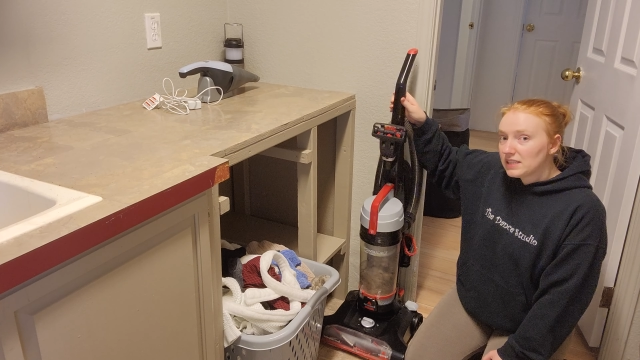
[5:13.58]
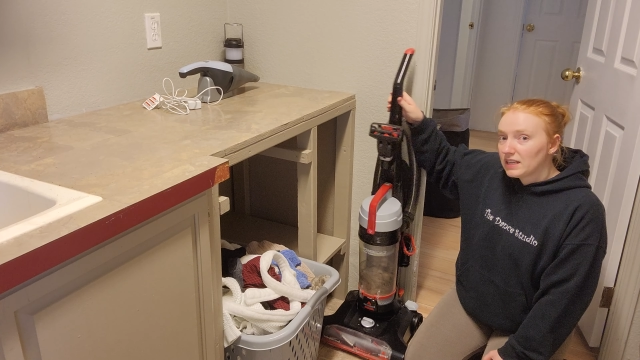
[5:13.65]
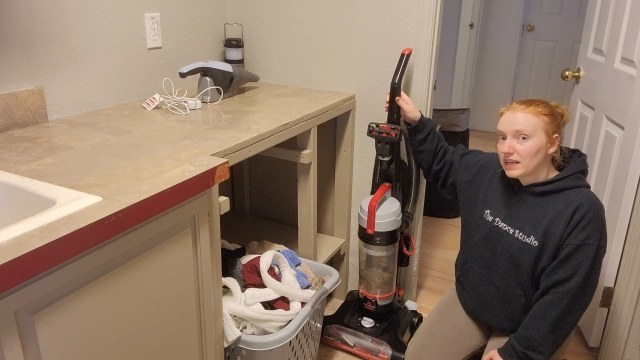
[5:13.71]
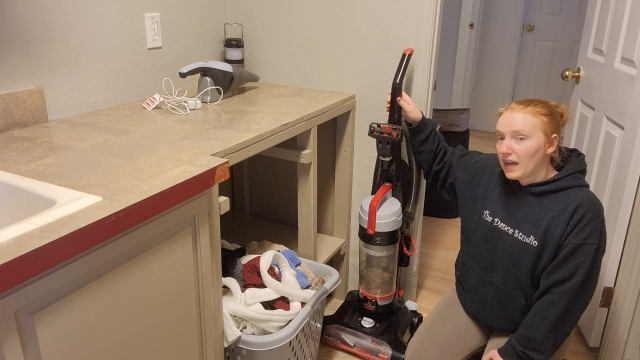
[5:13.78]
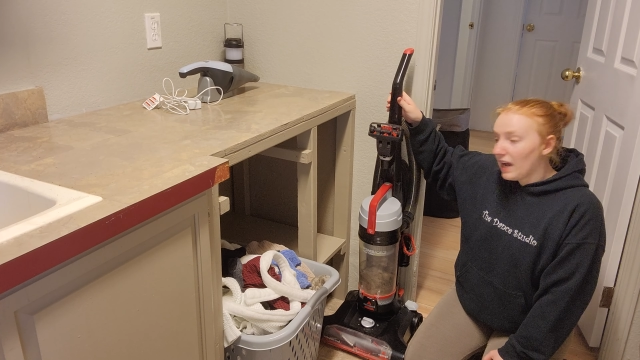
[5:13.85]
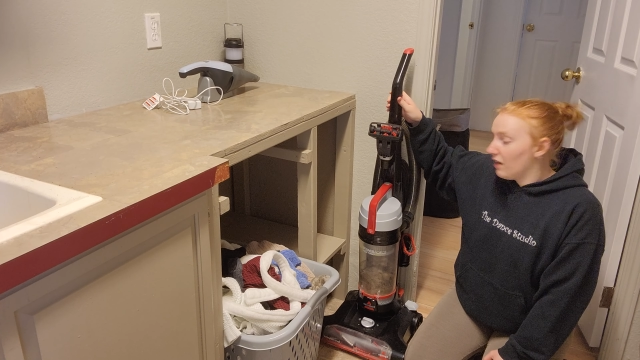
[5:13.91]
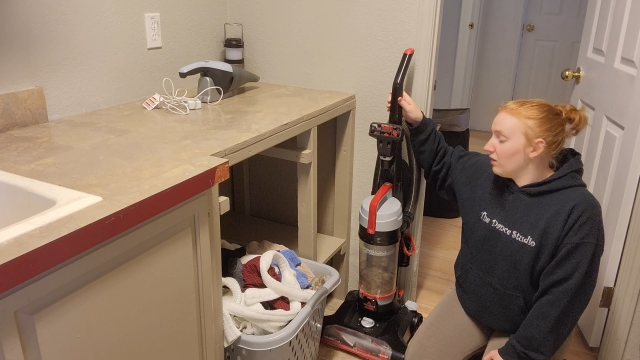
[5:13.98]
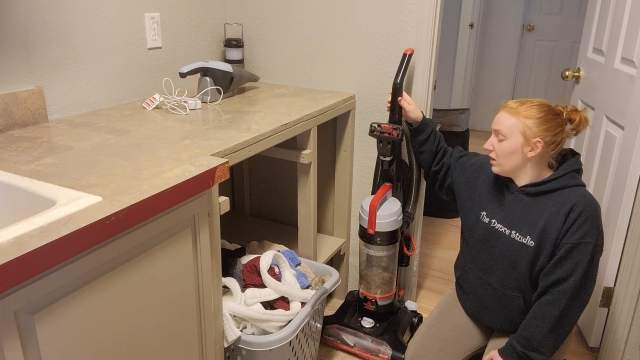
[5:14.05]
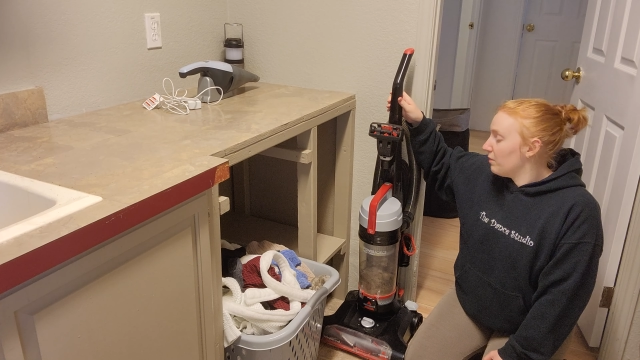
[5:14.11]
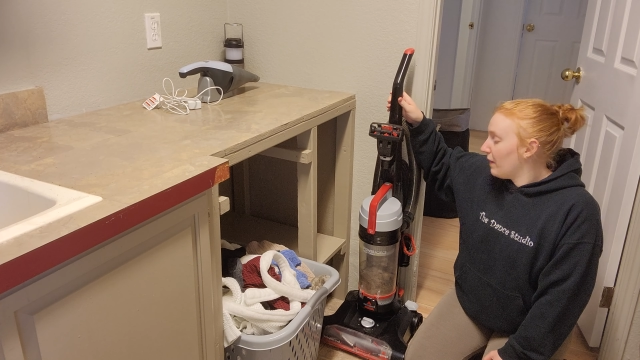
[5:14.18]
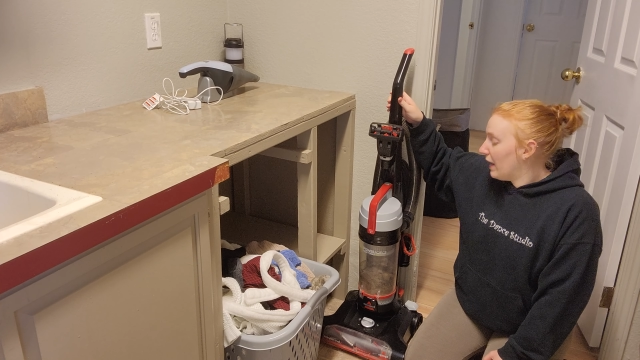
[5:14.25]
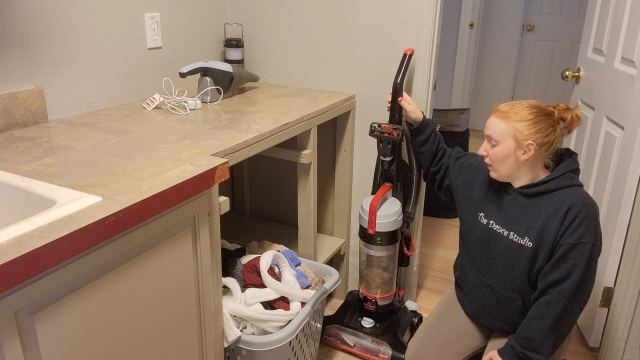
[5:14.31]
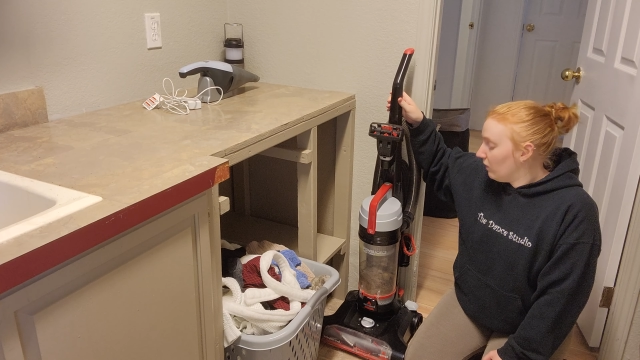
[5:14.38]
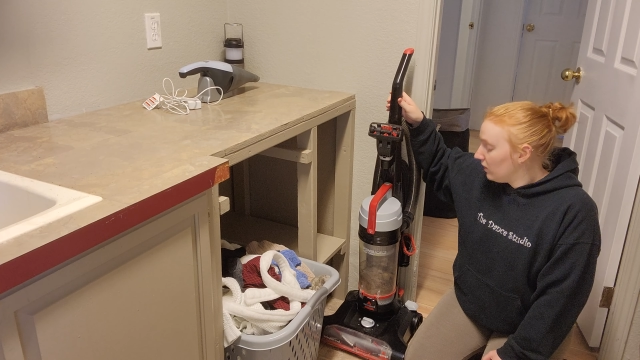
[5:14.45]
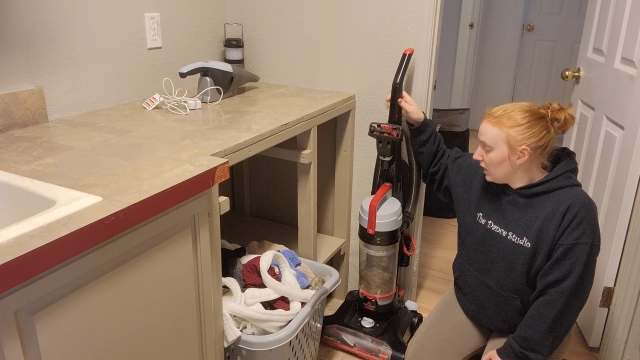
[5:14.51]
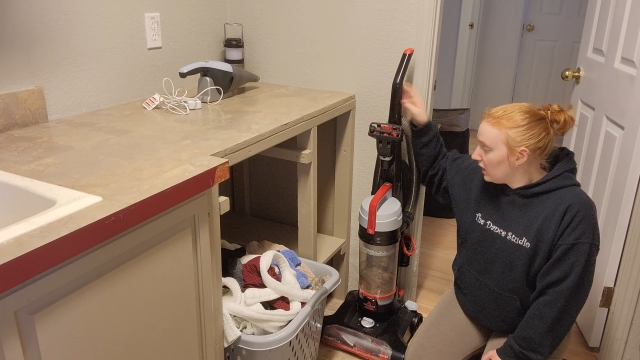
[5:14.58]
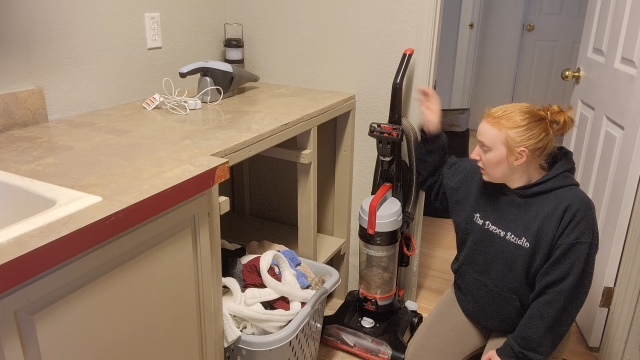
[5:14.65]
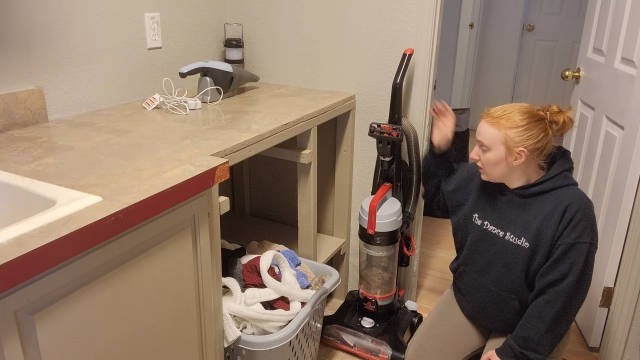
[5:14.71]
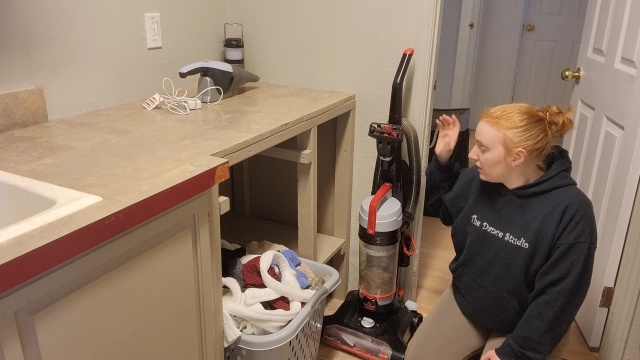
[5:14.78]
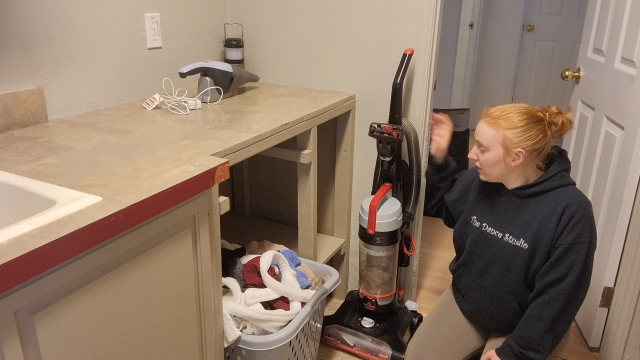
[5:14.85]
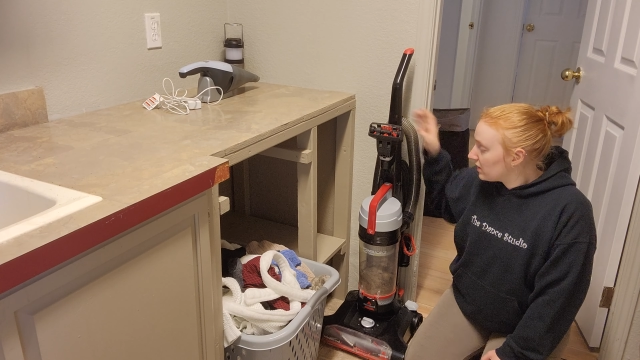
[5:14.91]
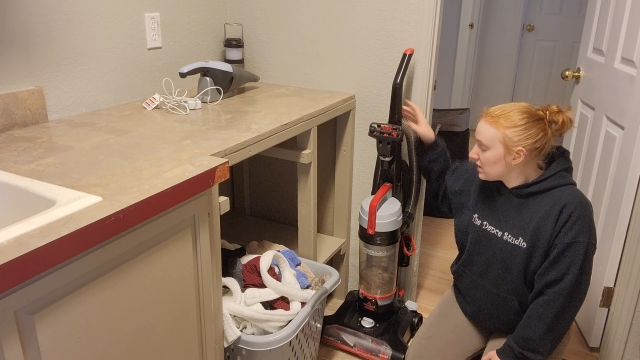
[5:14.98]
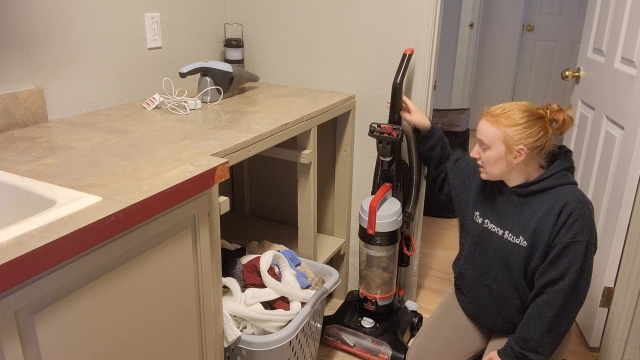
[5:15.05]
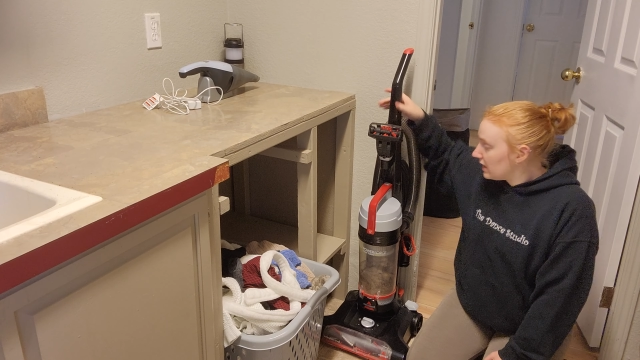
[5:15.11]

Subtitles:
sitting out and about. There's